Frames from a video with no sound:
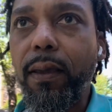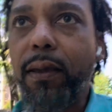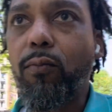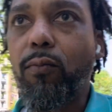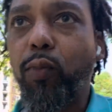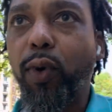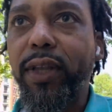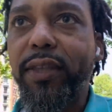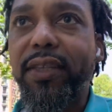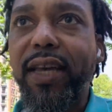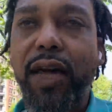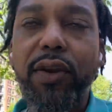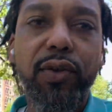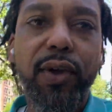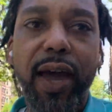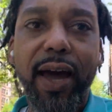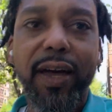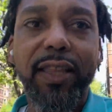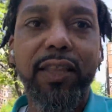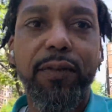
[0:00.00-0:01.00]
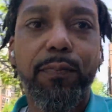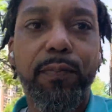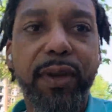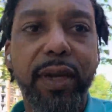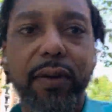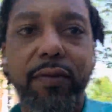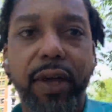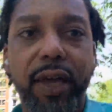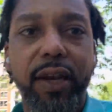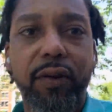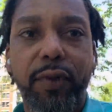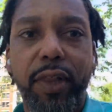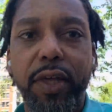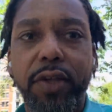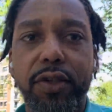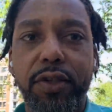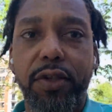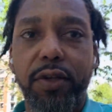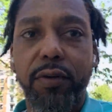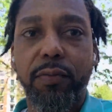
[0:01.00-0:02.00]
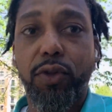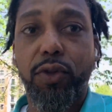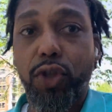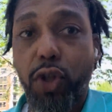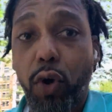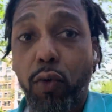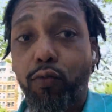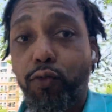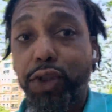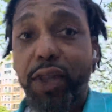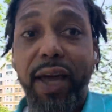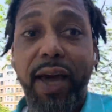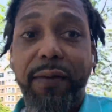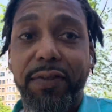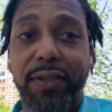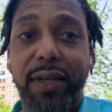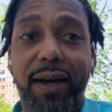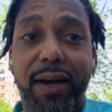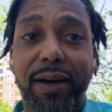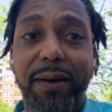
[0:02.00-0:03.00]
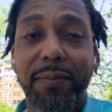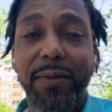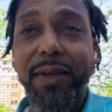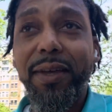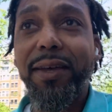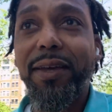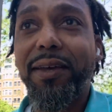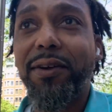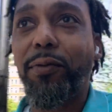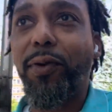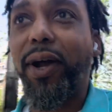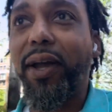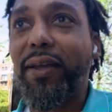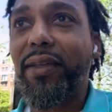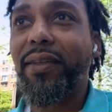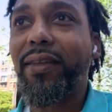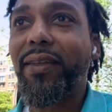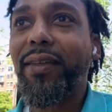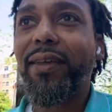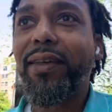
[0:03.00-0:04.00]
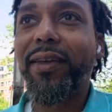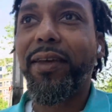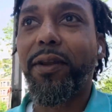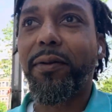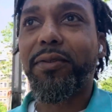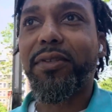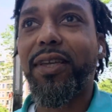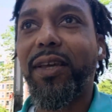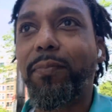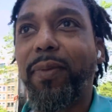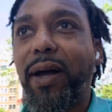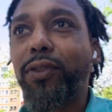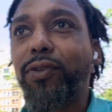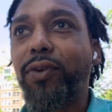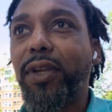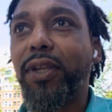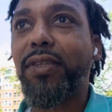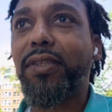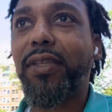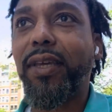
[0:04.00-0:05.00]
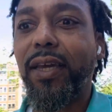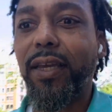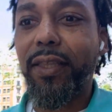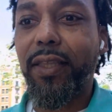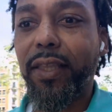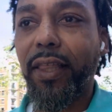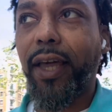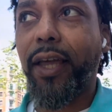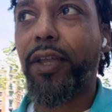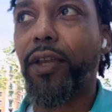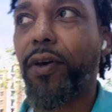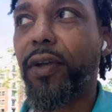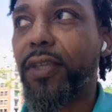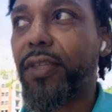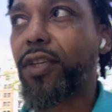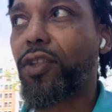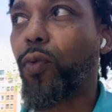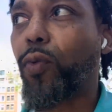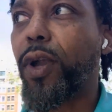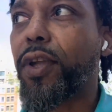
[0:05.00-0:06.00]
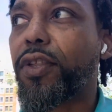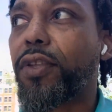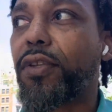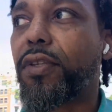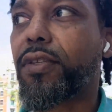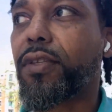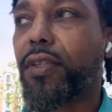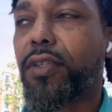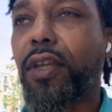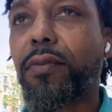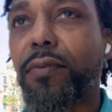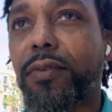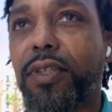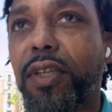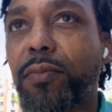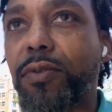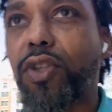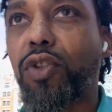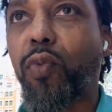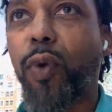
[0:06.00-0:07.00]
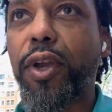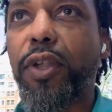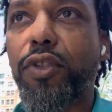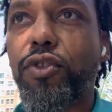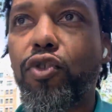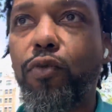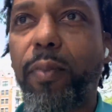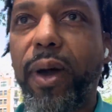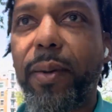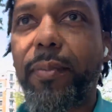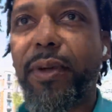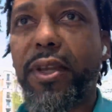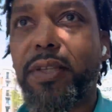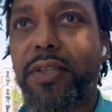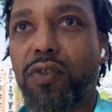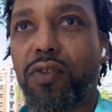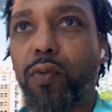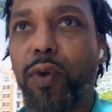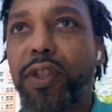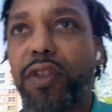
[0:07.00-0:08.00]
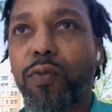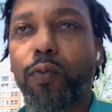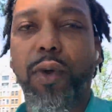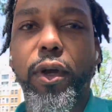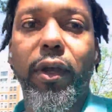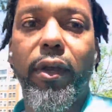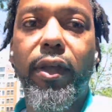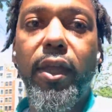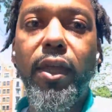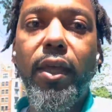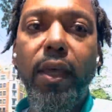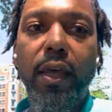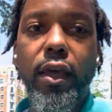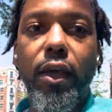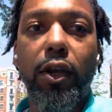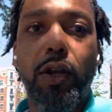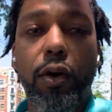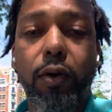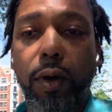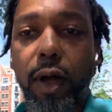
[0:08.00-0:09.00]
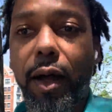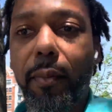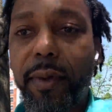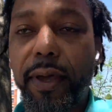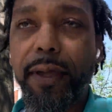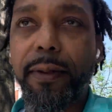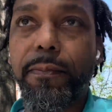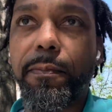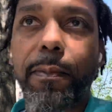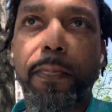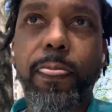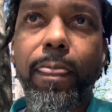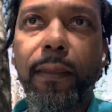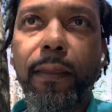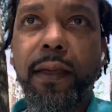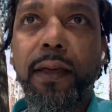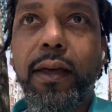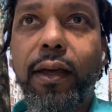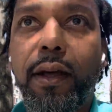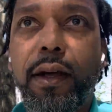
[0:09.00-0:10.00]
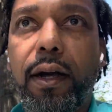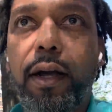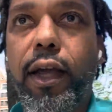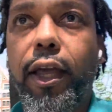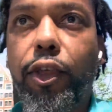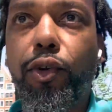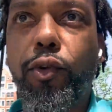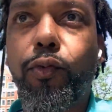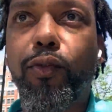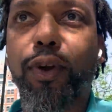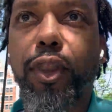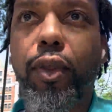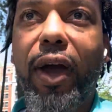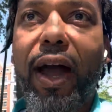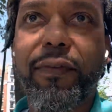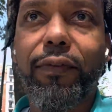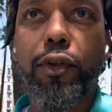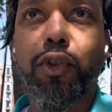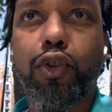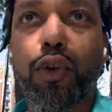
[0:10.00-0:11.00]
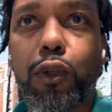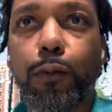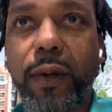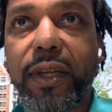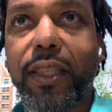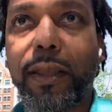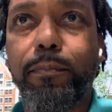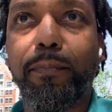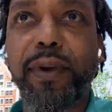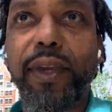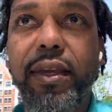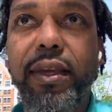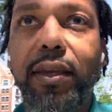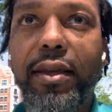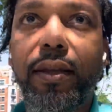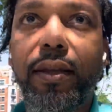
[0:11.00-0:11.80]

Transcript: what time do you have to be in a relationship? You don't really have time, right? You know what I'm saying? But I do understand that, like, in situations, some situations you might be in a situation where, you really don't have no choice but to be